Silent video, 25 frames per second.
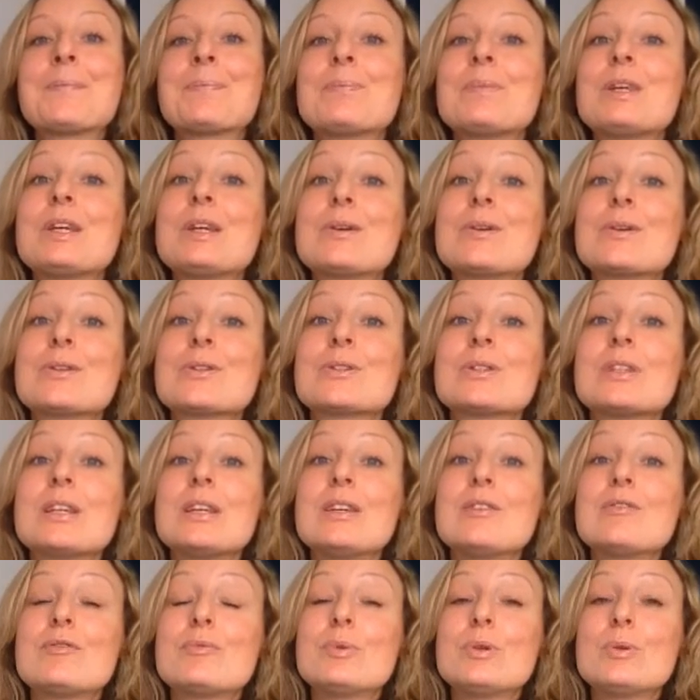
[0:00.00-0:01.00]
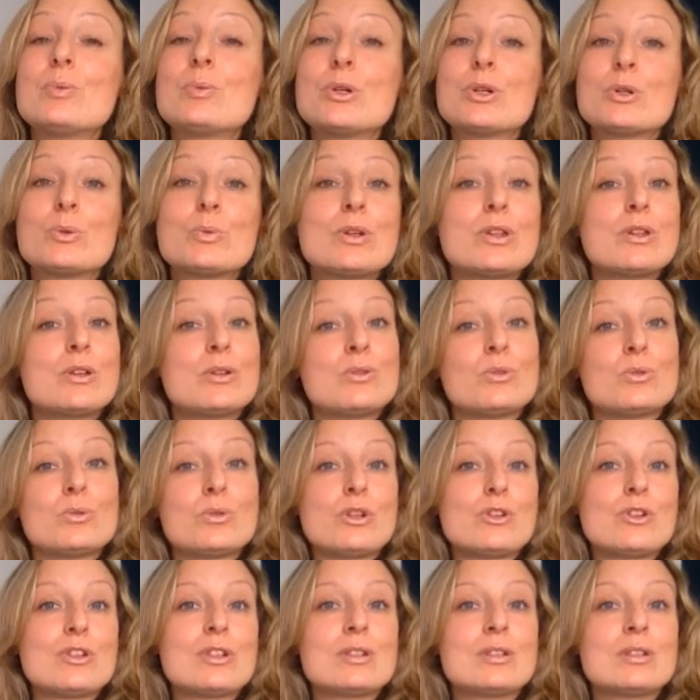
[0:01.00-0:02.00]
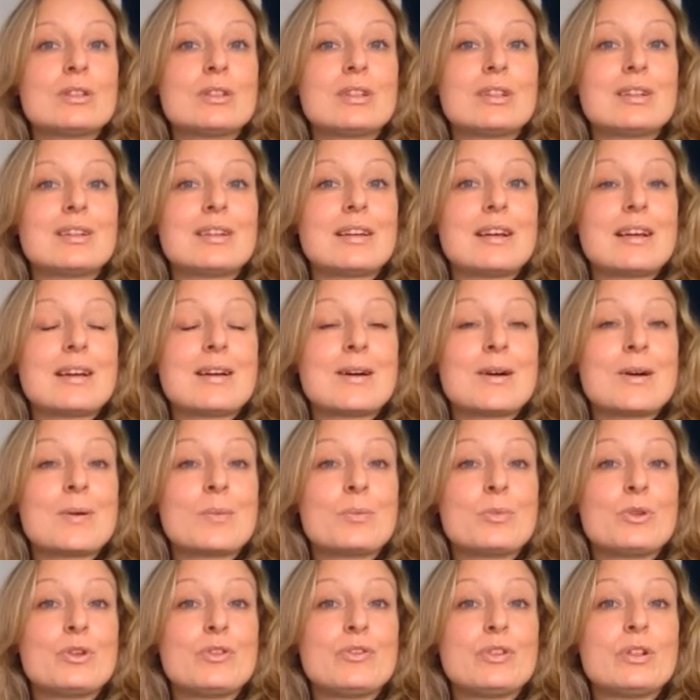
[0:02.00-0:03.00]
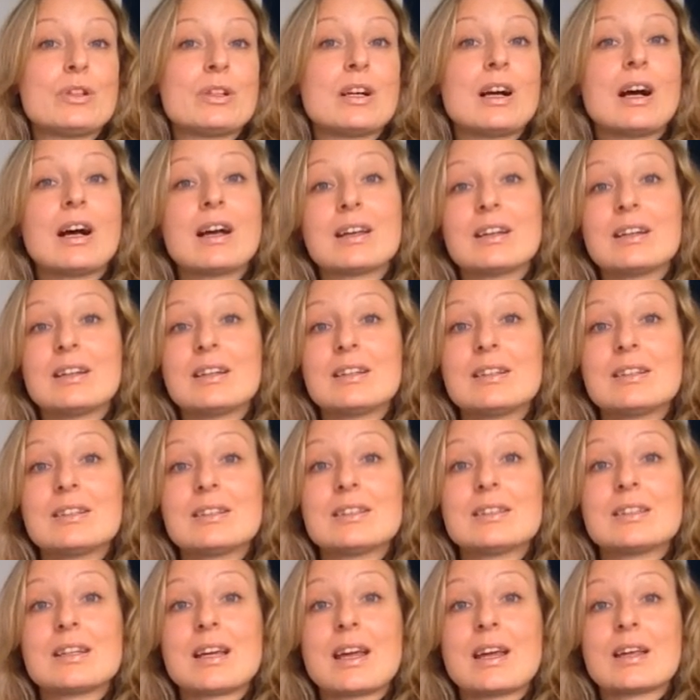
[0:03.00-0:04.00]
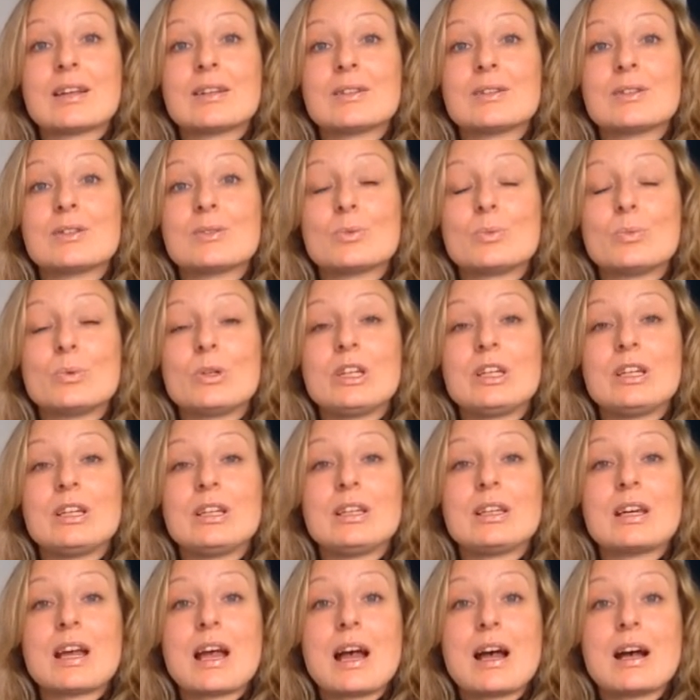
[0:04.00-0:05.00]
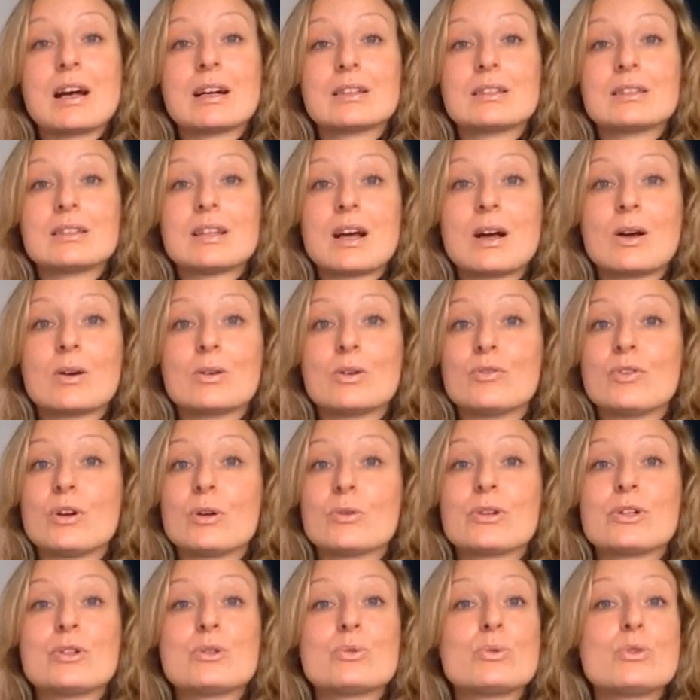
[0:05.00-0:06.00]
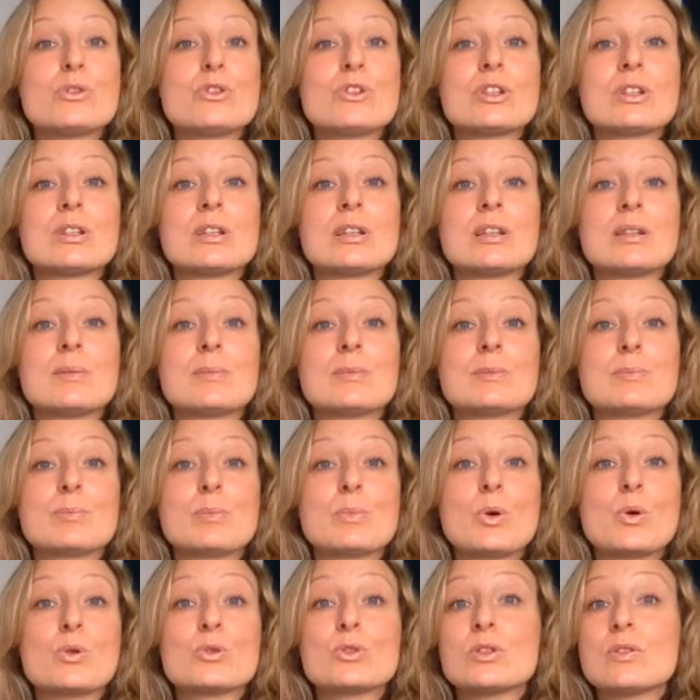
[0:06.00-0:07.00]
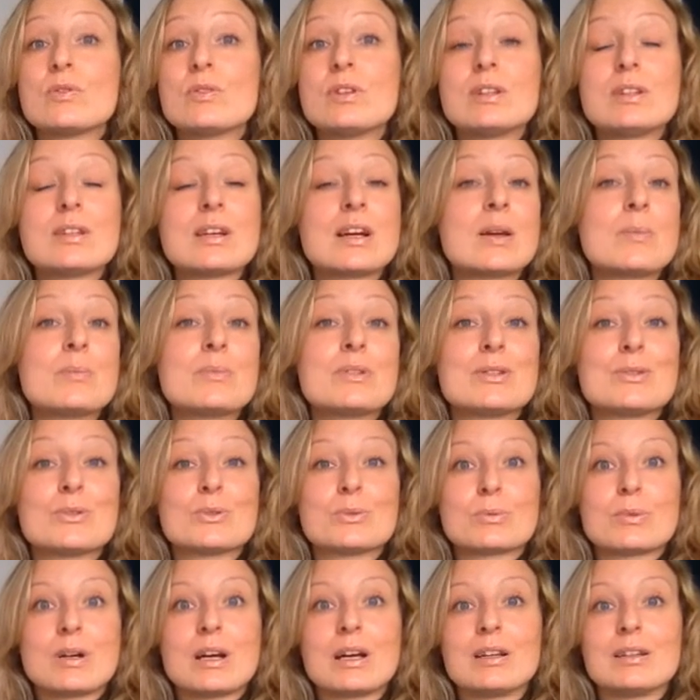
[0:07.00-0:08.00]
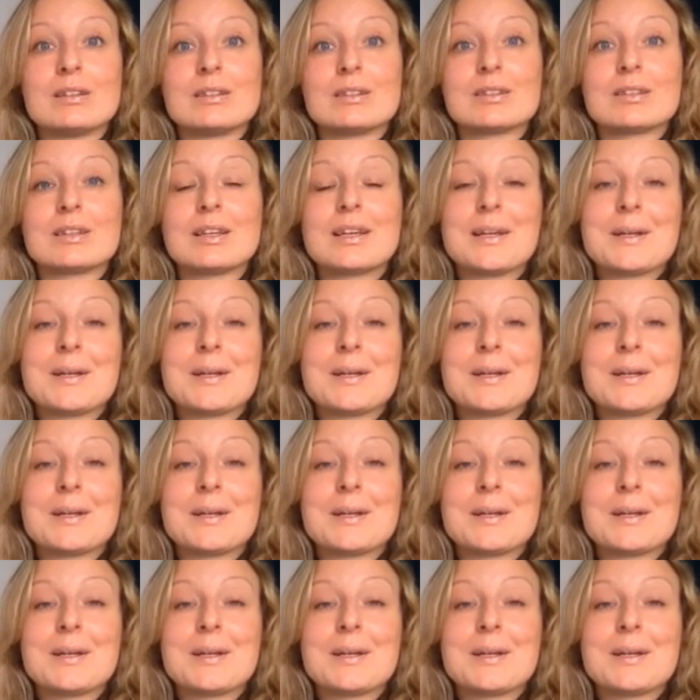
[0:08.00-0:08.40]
Because if we work with intuition, we feel guided and we act out of our intuition, and most of the times it's right.